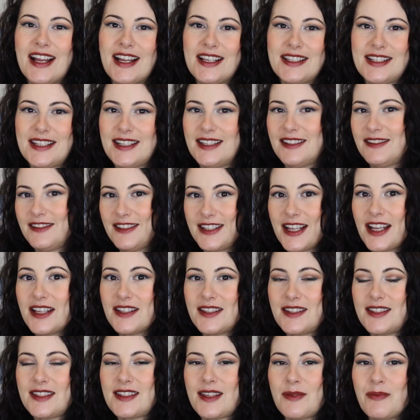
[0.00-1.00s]
as it
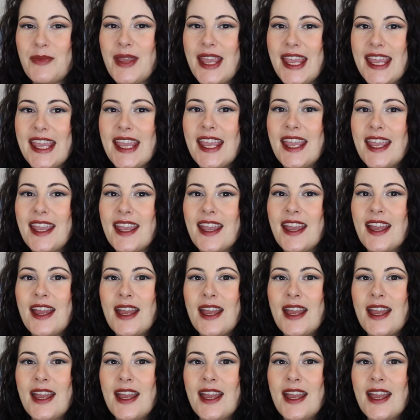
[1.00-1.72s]
does to me,